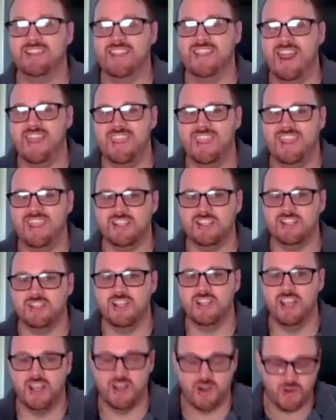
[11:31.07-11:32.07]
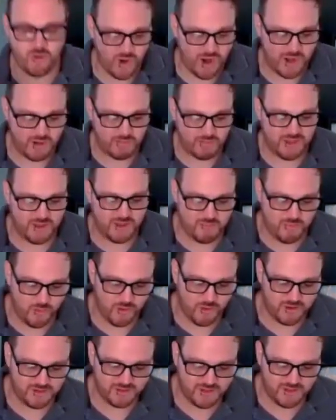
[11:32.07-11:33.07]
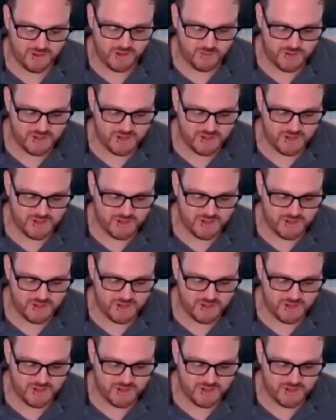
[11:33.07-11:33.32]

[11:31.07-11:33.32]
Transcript: that I think is incredibly important. Look at what he